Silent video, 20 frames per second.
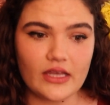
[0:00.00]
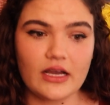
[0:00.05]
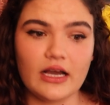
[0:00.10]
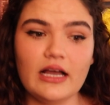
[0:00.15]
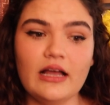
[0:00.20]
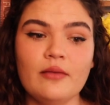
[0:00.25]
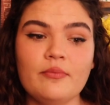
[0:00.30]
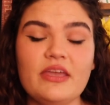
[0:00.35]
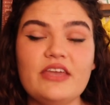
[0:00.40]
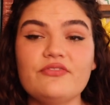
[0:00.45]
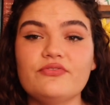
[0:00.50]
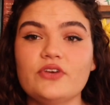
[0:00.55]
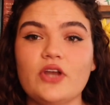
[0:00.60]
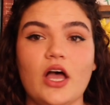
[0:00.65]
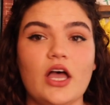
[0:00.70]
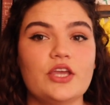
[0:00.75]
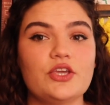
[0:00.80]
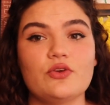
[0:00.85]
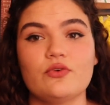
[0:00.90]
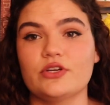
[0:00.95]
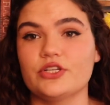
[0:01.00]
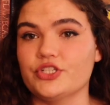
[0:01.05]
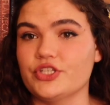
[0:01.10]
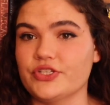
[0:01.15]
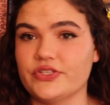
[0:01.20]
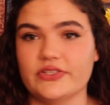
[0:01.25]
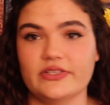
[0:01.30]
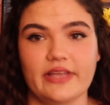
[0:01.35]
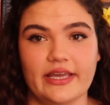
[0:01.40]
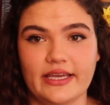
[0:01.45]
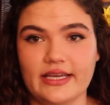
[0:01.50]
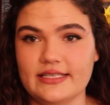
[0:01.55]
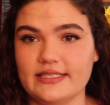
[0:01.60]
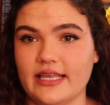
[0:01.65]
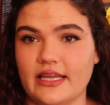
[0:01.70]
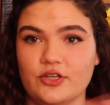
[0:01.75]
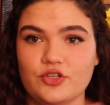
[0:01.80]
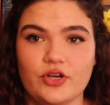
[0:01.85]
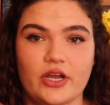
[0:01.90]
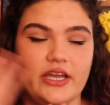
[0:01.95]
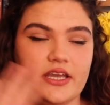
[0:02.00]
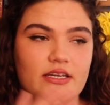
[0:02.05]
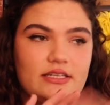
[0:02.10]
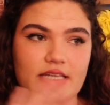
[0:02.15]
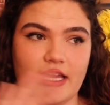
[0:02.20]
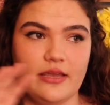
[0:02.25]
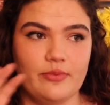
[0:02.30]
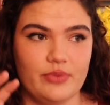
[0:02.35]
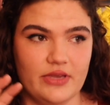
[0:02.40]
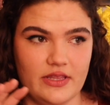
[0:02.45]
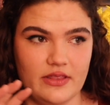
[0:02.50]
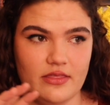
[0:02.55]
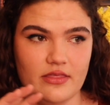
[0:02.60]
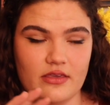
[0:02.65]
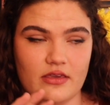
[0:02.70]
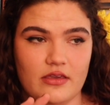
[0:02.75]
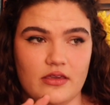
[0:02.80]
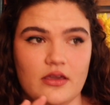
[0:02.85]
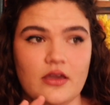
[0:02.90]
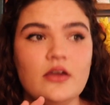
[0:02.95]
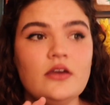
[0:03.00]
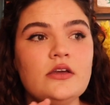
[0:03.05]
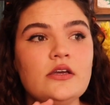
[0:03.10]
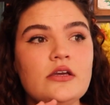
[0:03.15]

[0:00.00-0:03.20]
If not, you can just, like I said, try and type in the